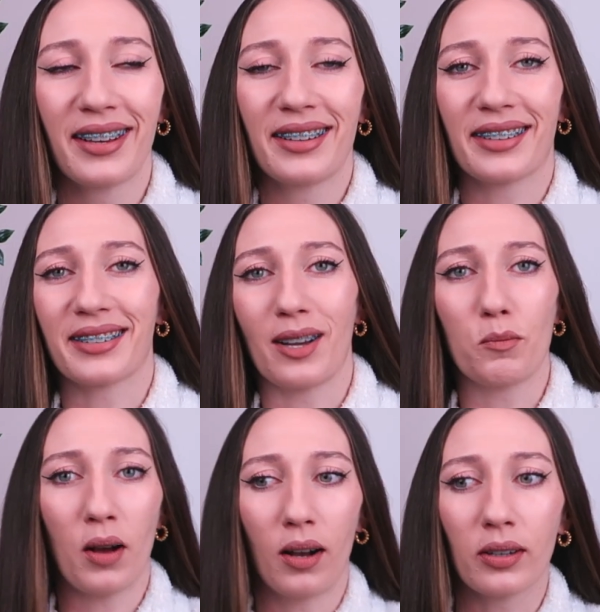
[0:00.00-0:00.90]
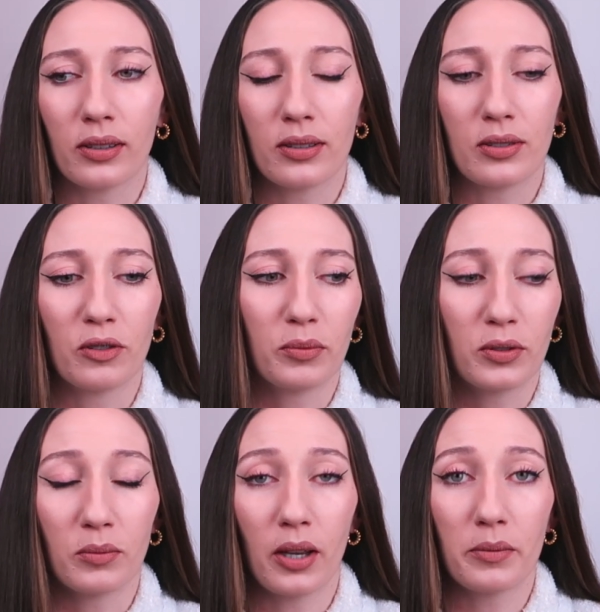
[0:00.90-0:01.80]
there's not pockets and stuff, but
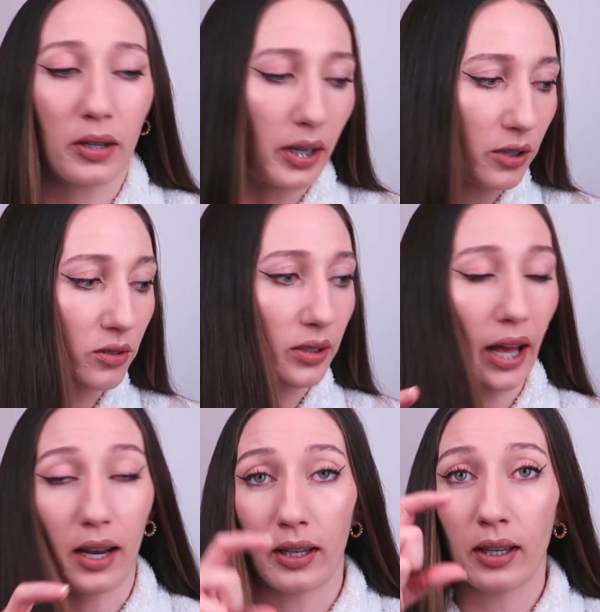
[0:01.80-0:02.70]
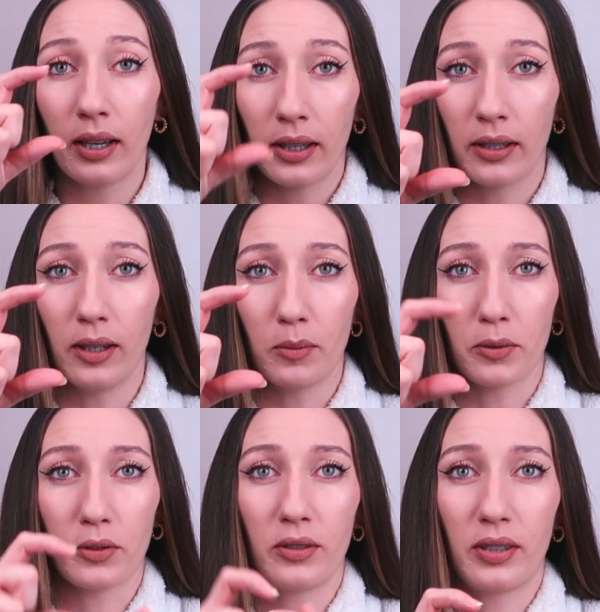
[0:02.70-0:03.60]
sometimes I'd actually just get the little
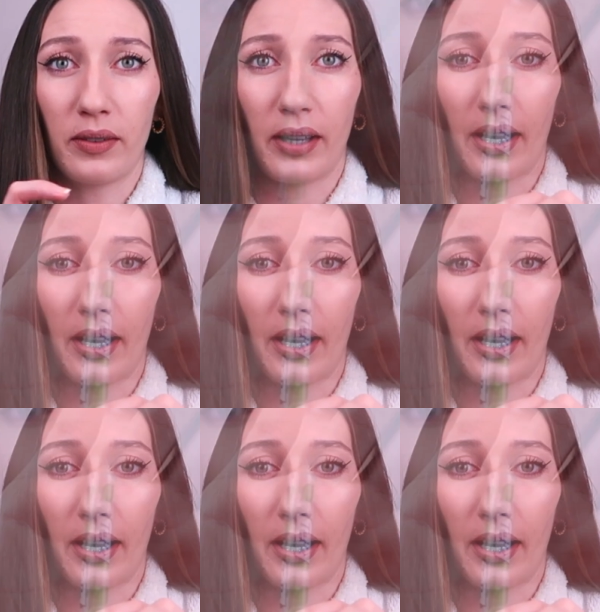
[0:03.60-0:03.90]
brushes if they